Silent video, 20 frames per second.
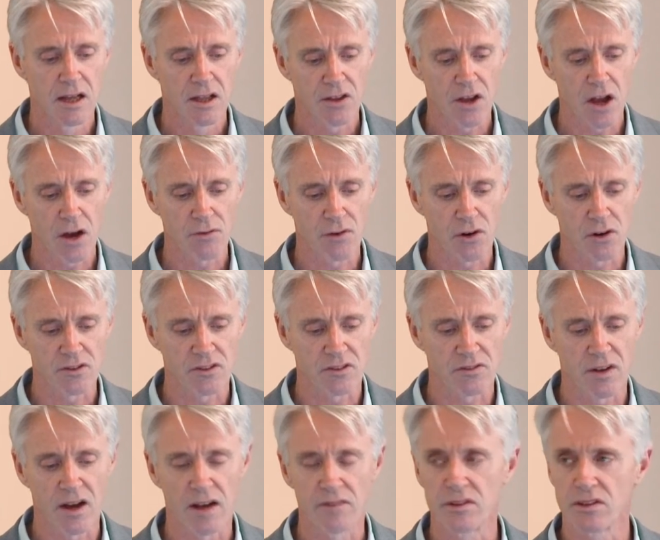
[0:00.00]
the overall
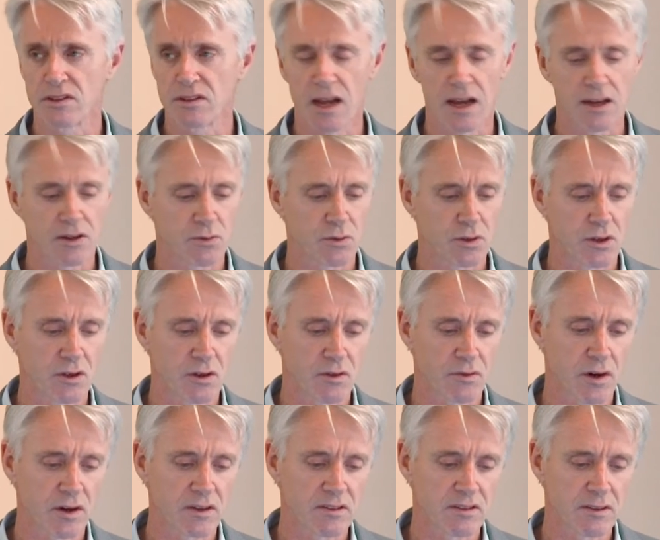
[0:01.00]
survival data would look
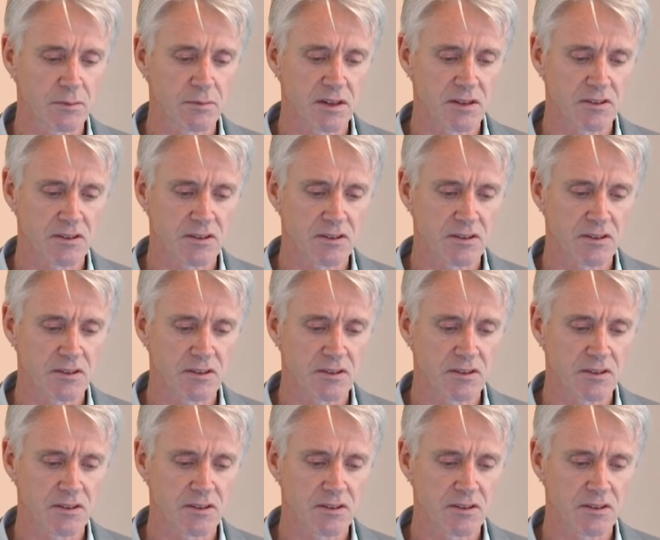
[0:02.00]
very similar.